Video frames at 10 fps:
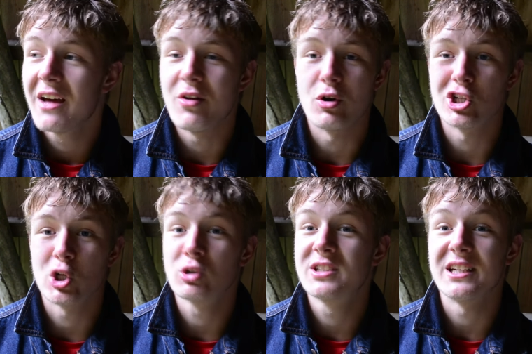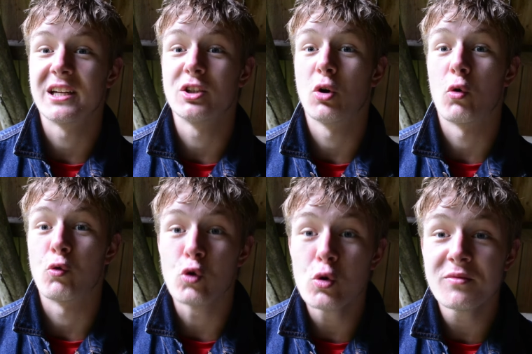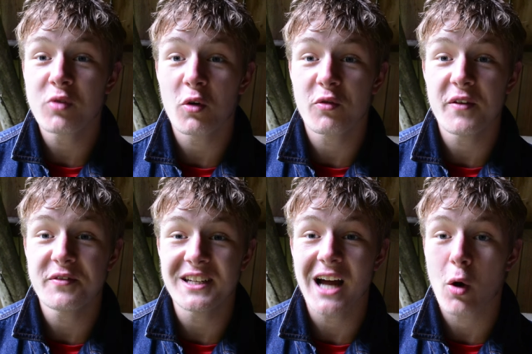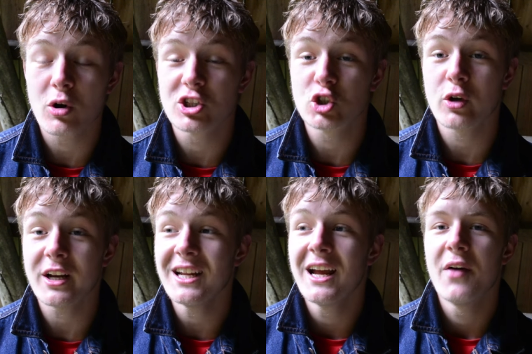There is no sitting in your room for 15 hours straight.